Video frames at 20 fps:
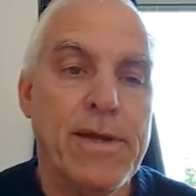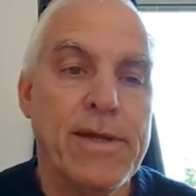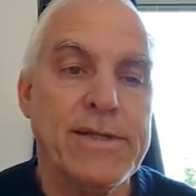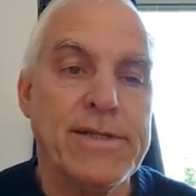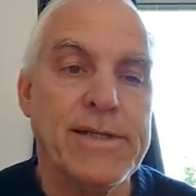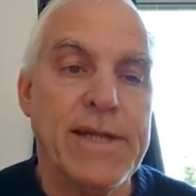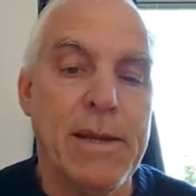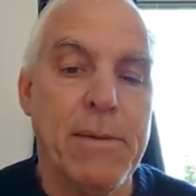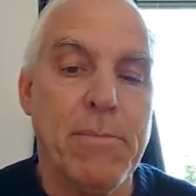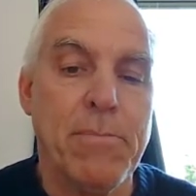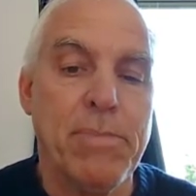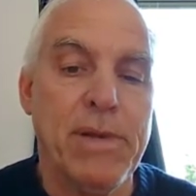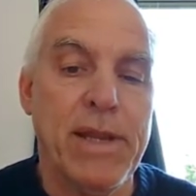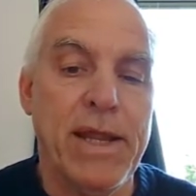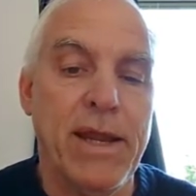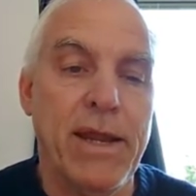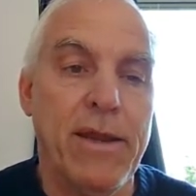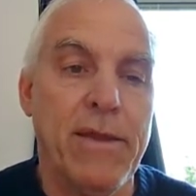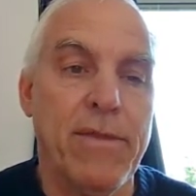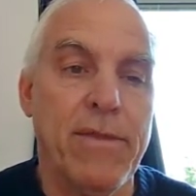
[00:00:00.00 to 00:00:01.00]
say,
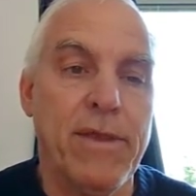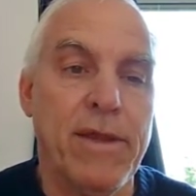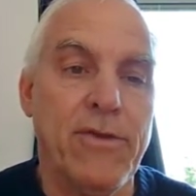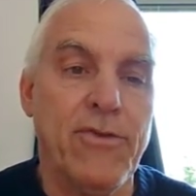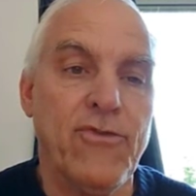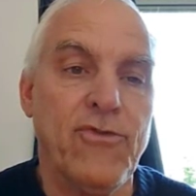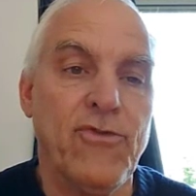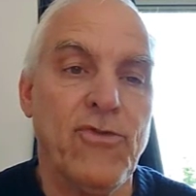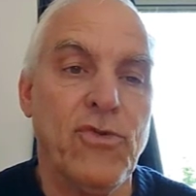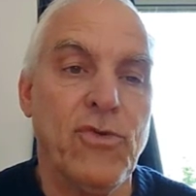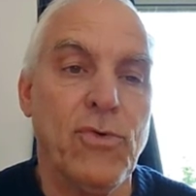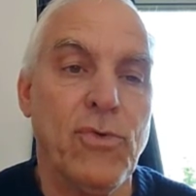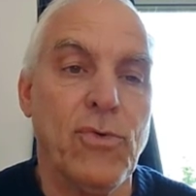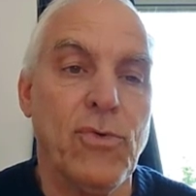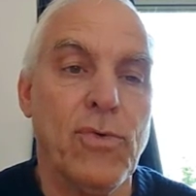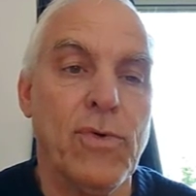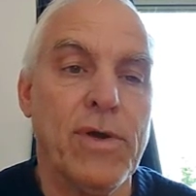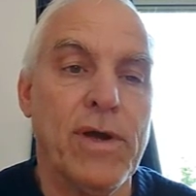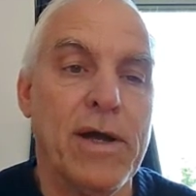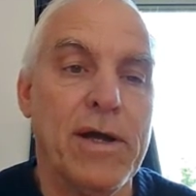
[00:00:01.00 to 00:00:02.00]
play these
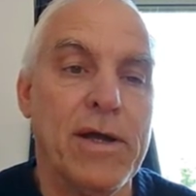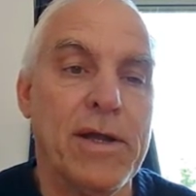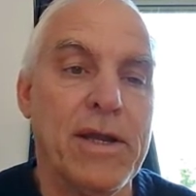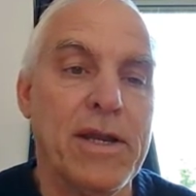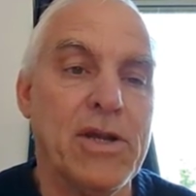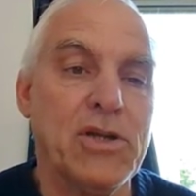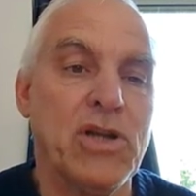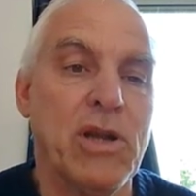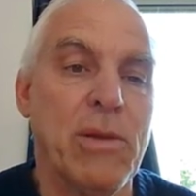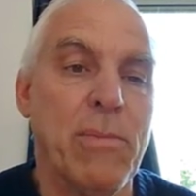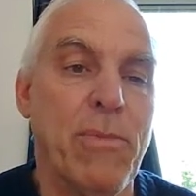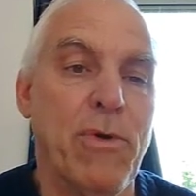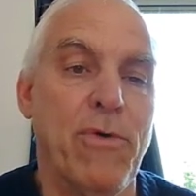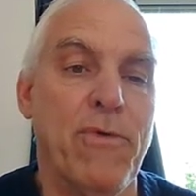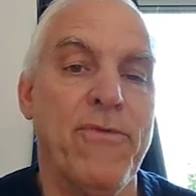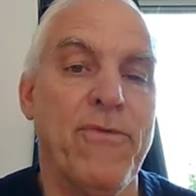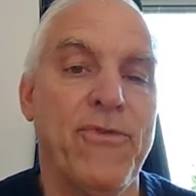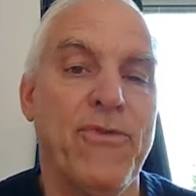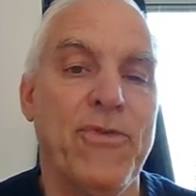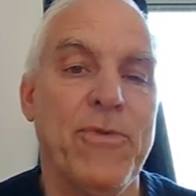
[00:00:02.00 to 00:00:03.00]
two uh, initial
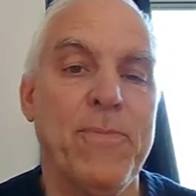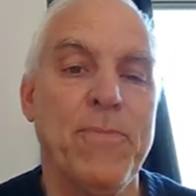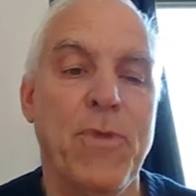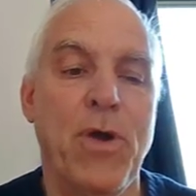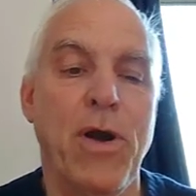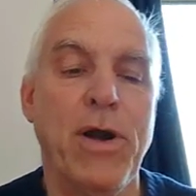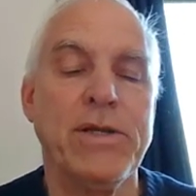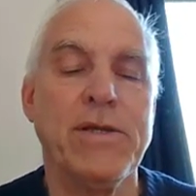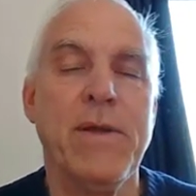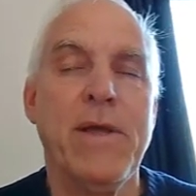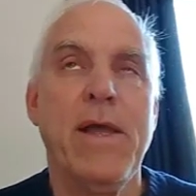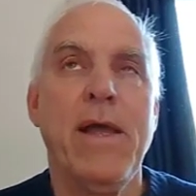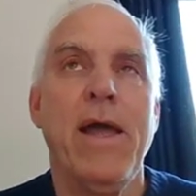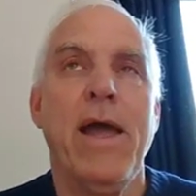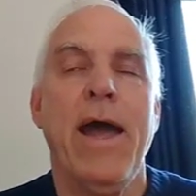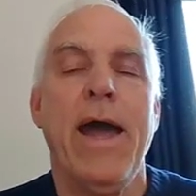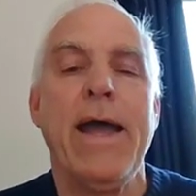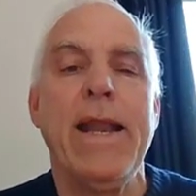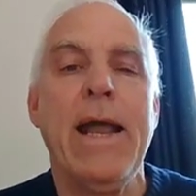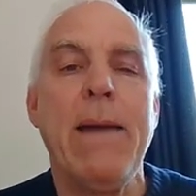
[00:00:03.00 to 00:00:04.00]
moves. All right,
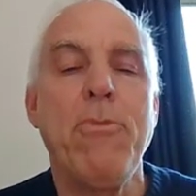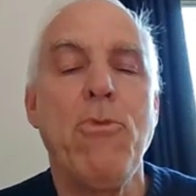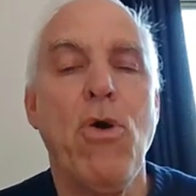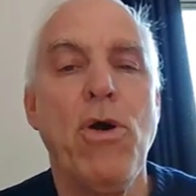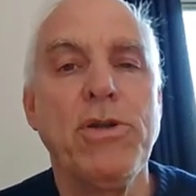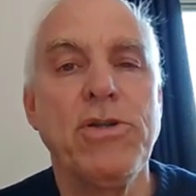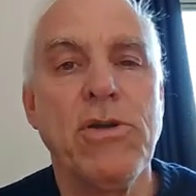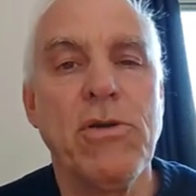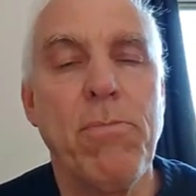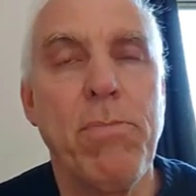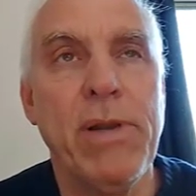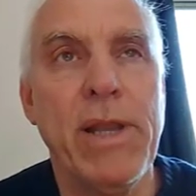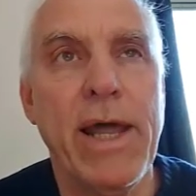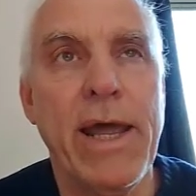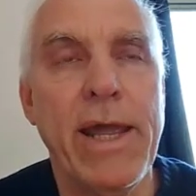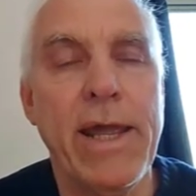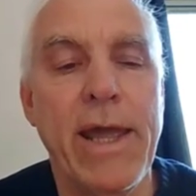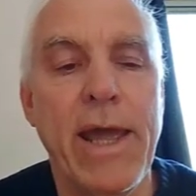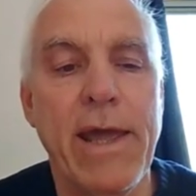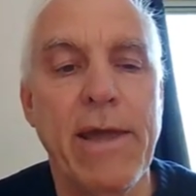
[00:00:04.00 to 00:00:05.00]
And I'm going to
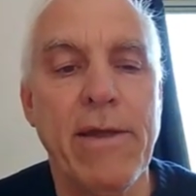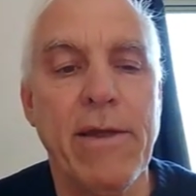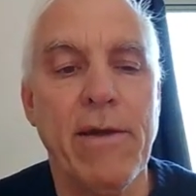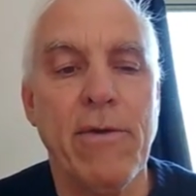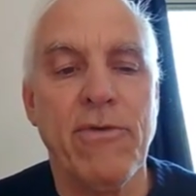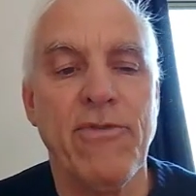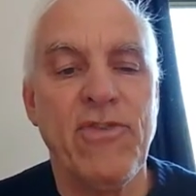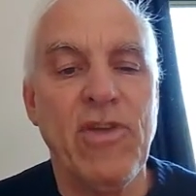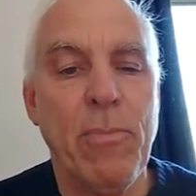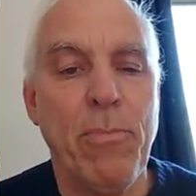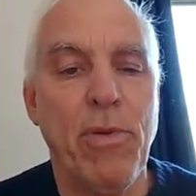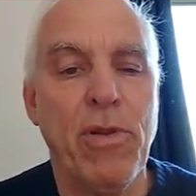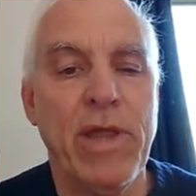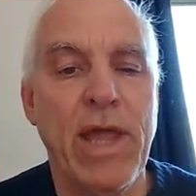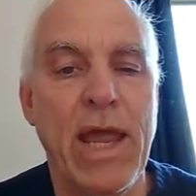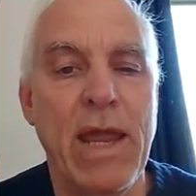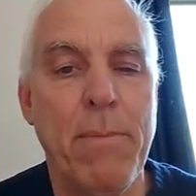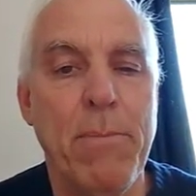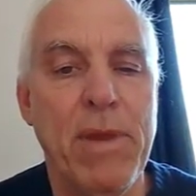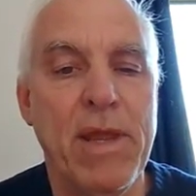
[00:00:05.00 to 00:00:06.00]
play a, a, simple
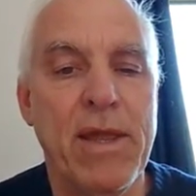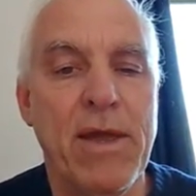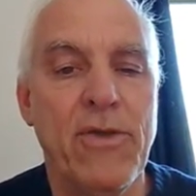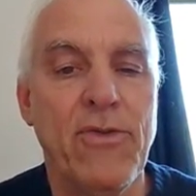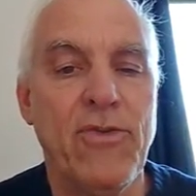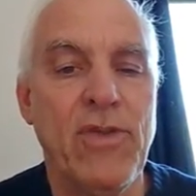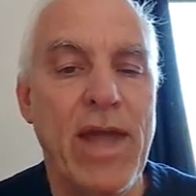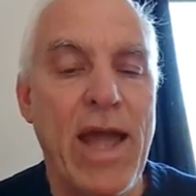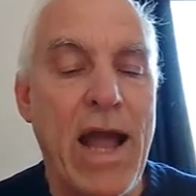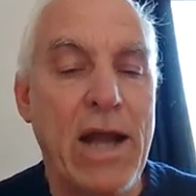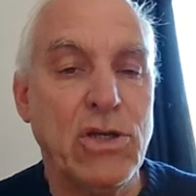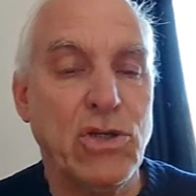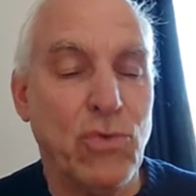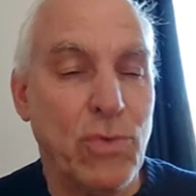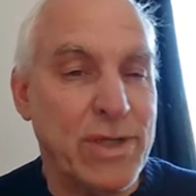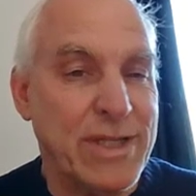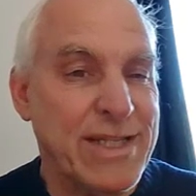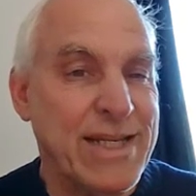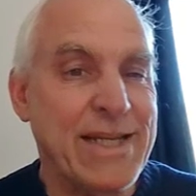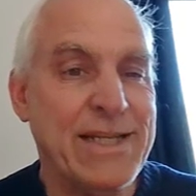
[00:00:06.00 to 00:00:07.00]
game because the
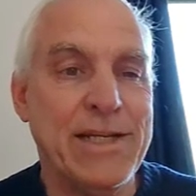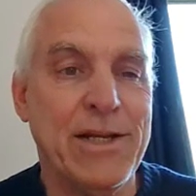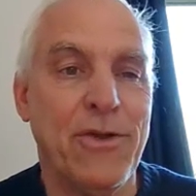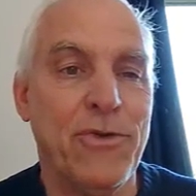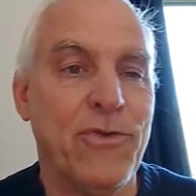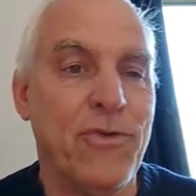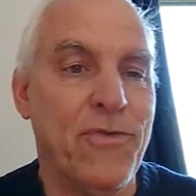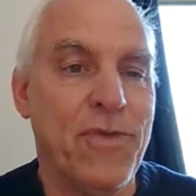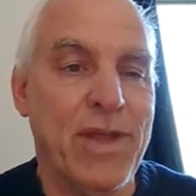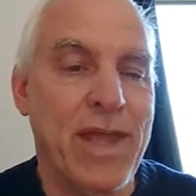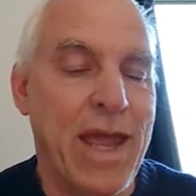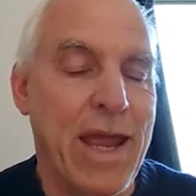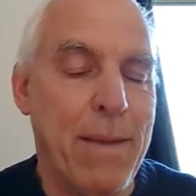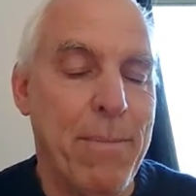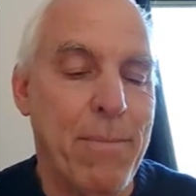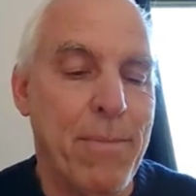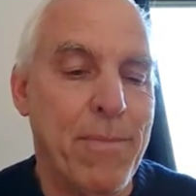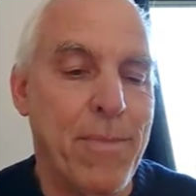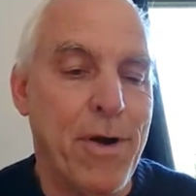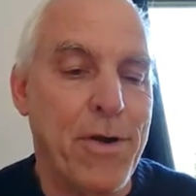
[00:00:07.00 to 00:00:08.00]
actual details of the
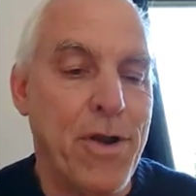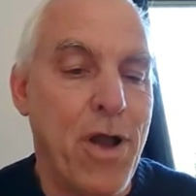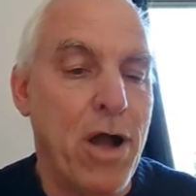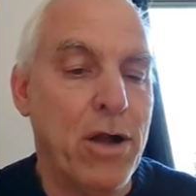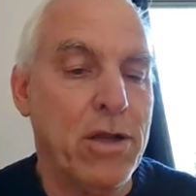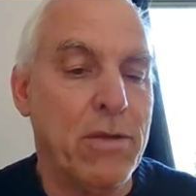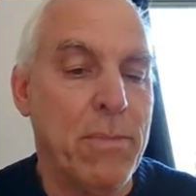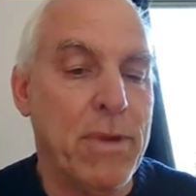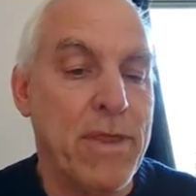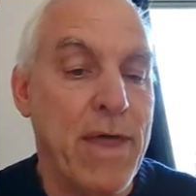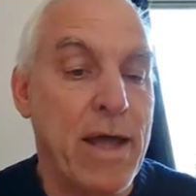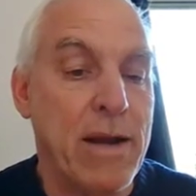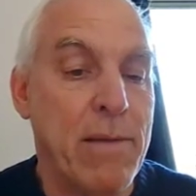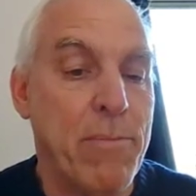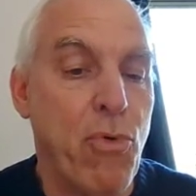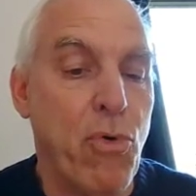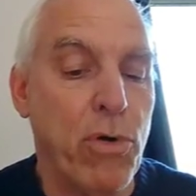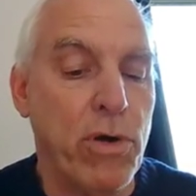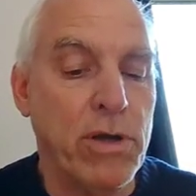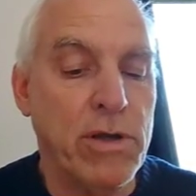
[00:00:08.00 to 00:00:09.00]
game are not going to be that
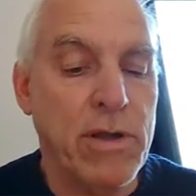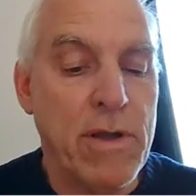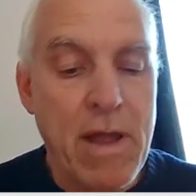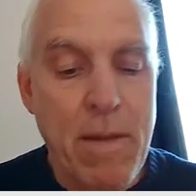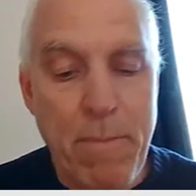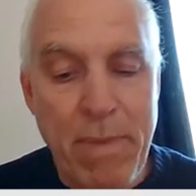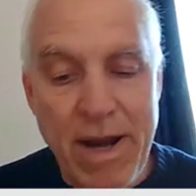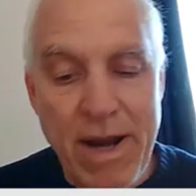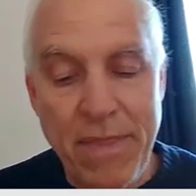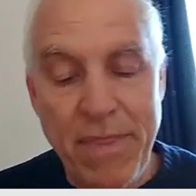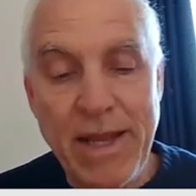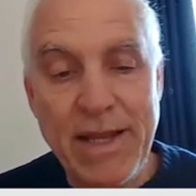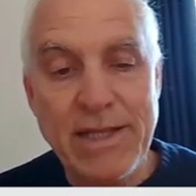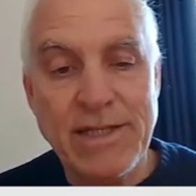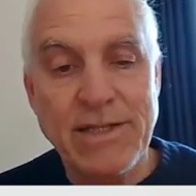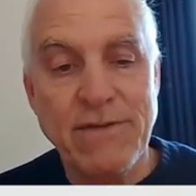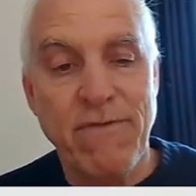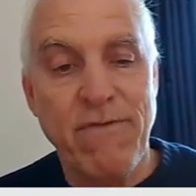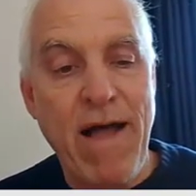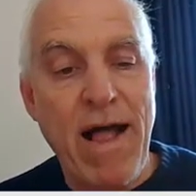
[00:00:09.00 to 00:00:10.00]
important. But I think
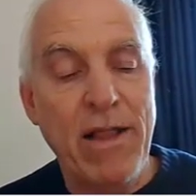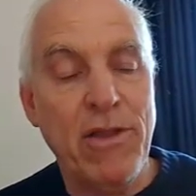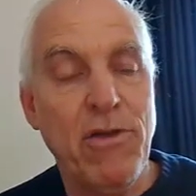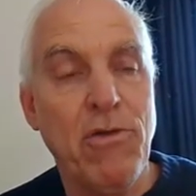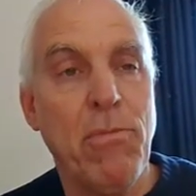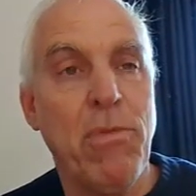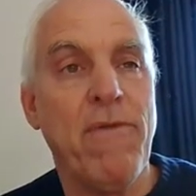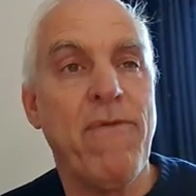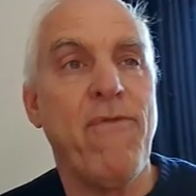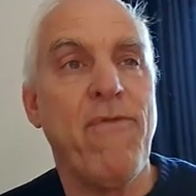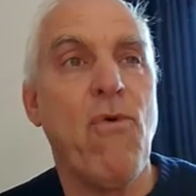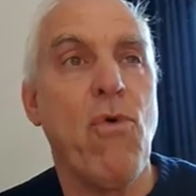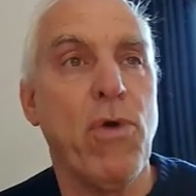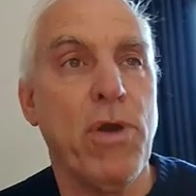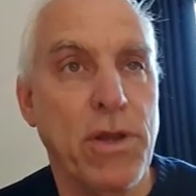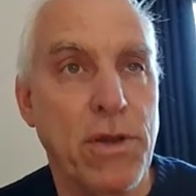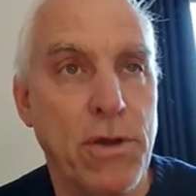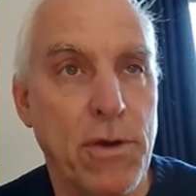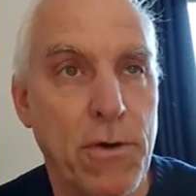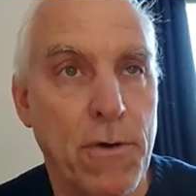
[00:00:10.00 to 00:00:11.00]
it's valuable for
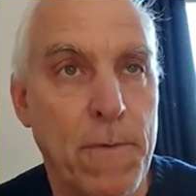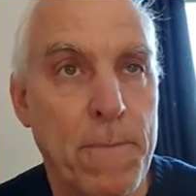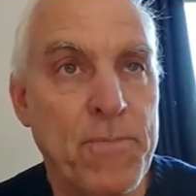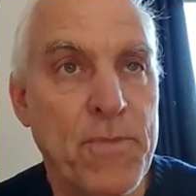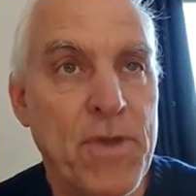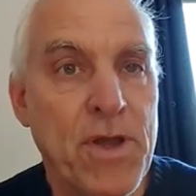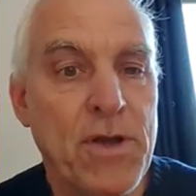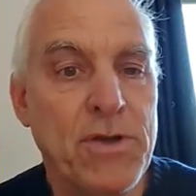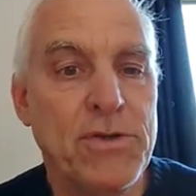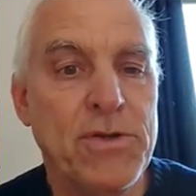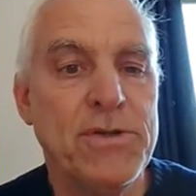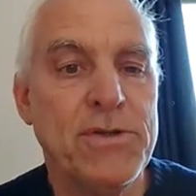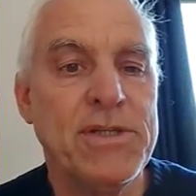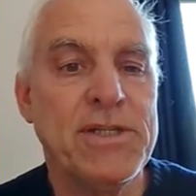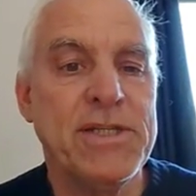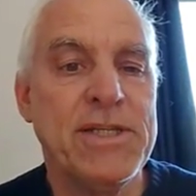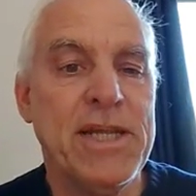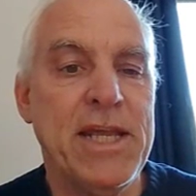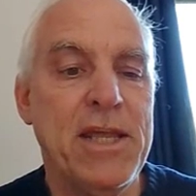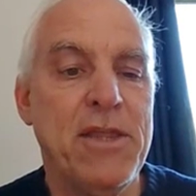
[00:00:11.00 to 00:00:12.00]
you to
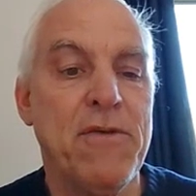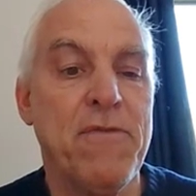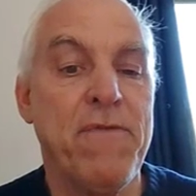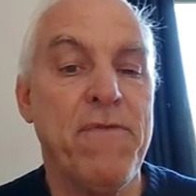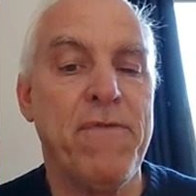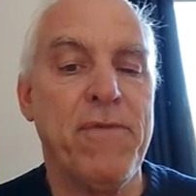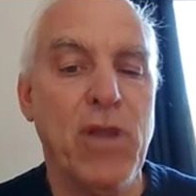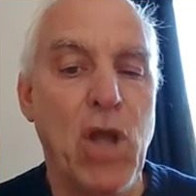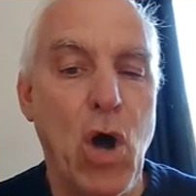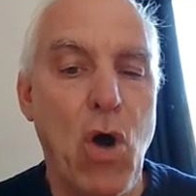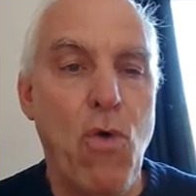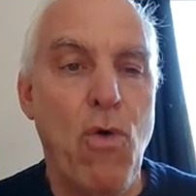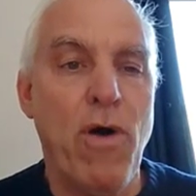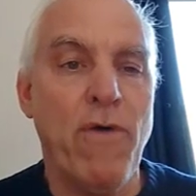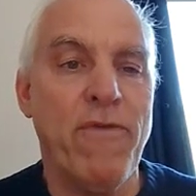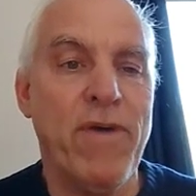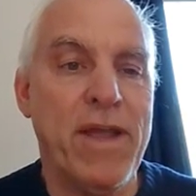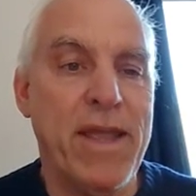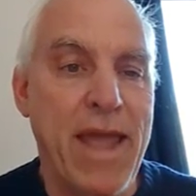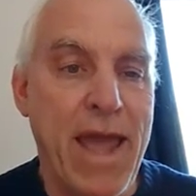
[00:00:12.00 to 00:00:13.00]
see the flow
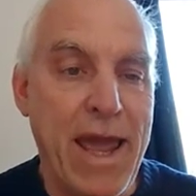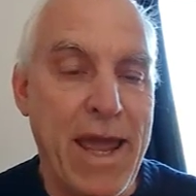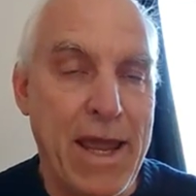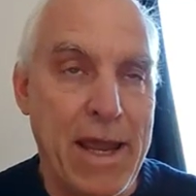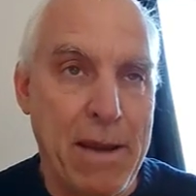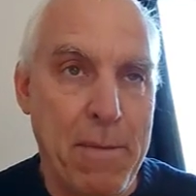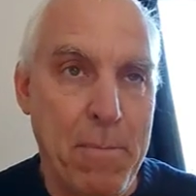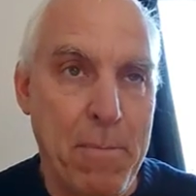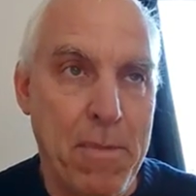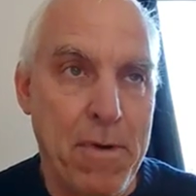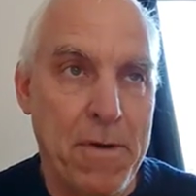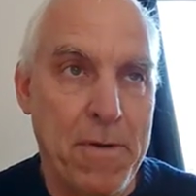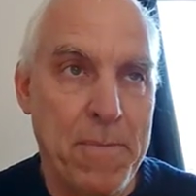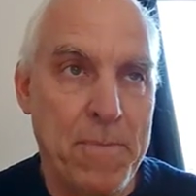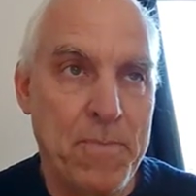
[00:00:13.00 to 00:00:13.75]
of a game